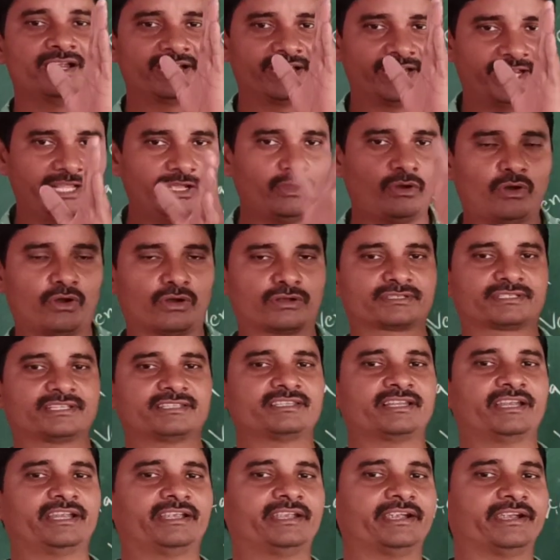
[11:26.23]

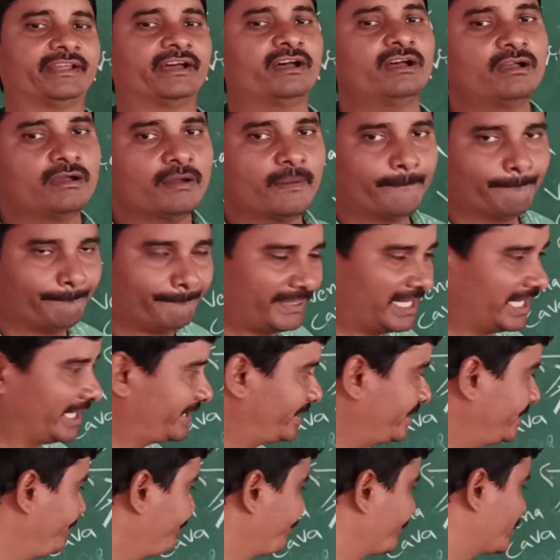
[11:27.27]
deoxygenated
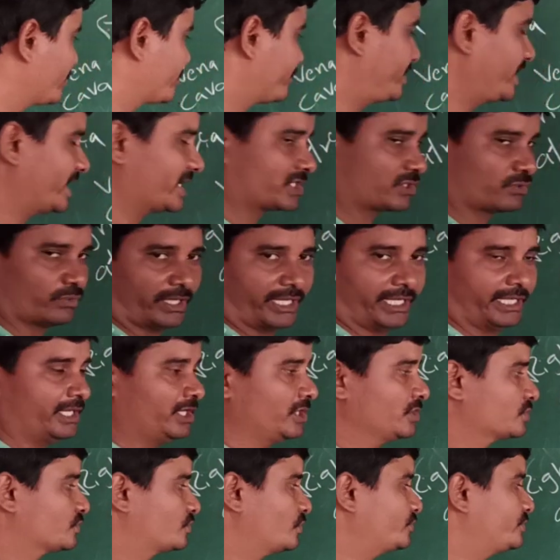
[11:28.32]
blood. That's why.
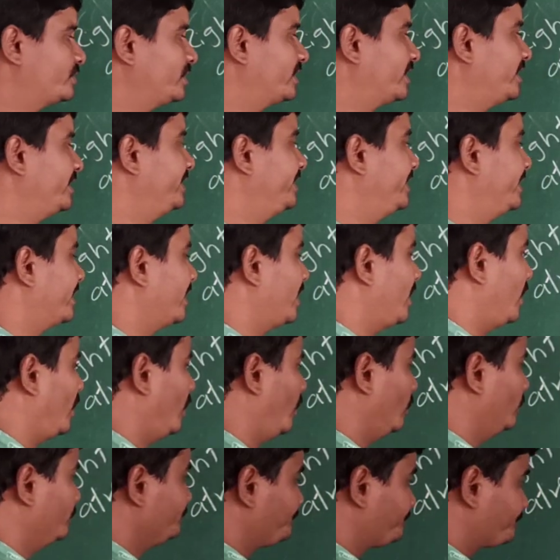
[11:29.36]
So children, here
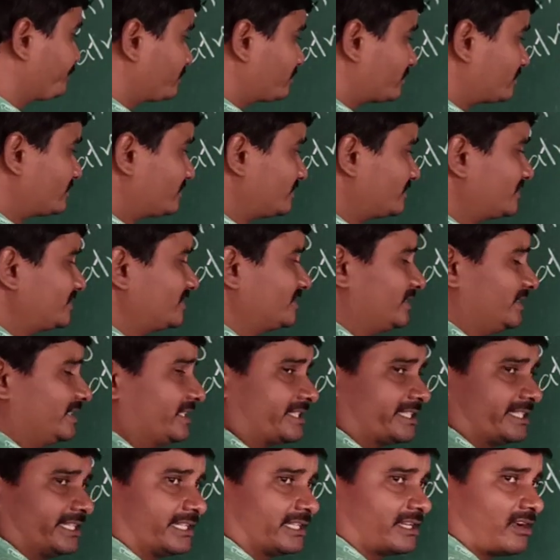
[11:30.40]
now we
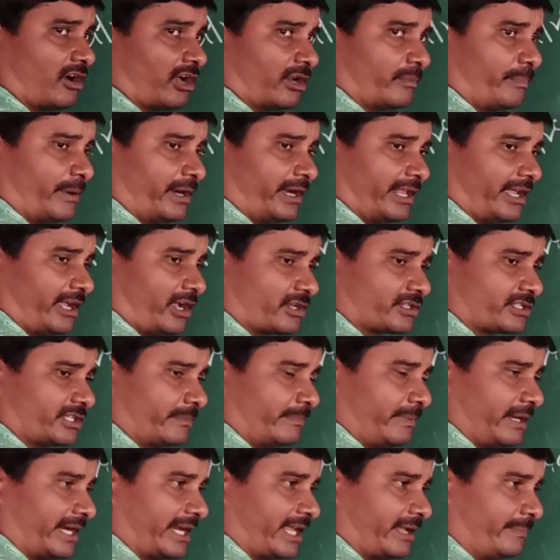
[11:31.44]
see carbon
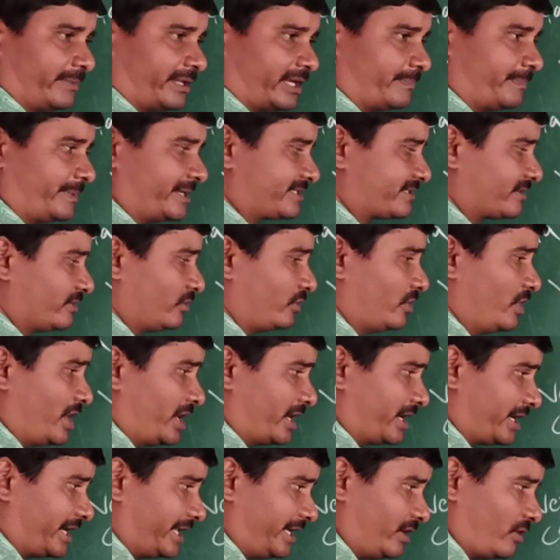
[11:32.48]
dioxide blood, and that means
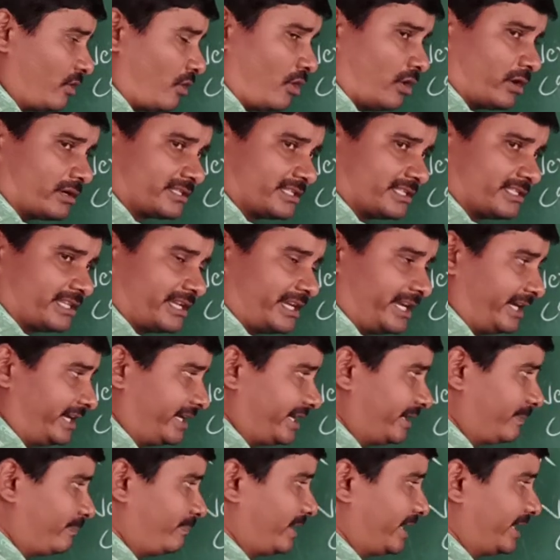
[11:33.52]

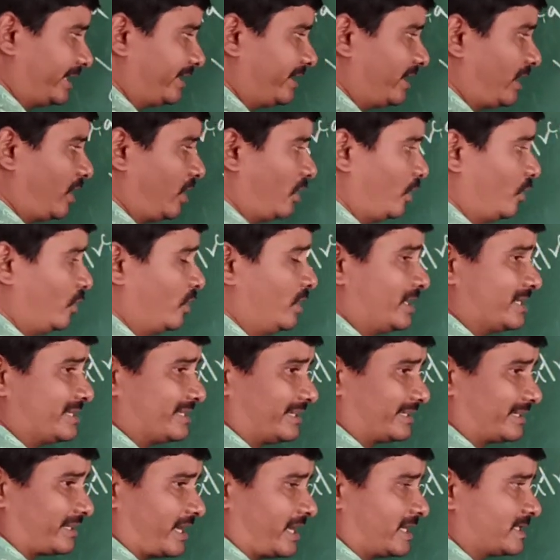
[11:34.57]
deoxygenated blood now
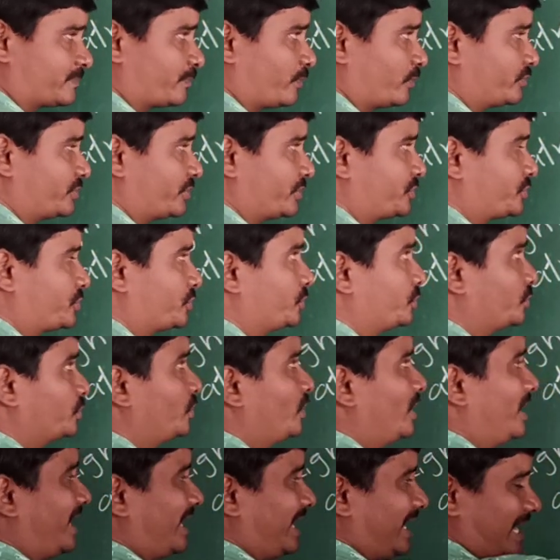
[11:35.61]
transported
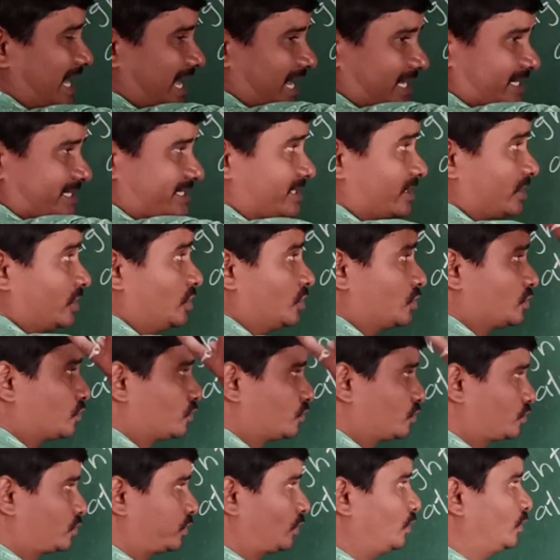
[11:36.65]
to lungs
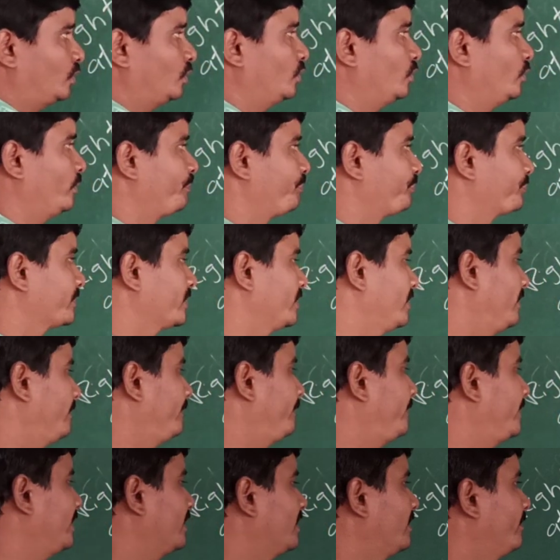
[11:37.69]
through
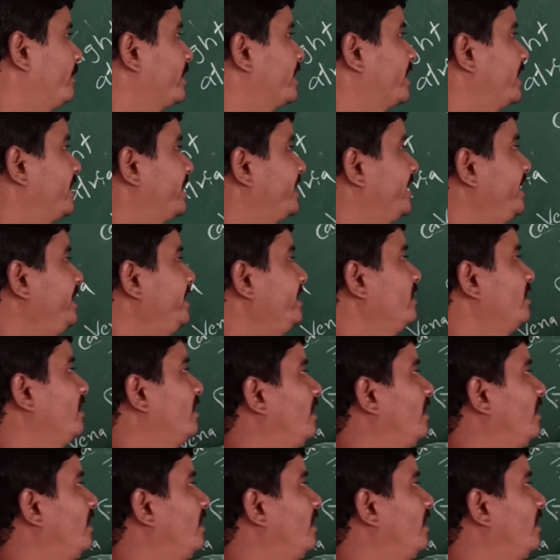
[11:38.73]
pulmonary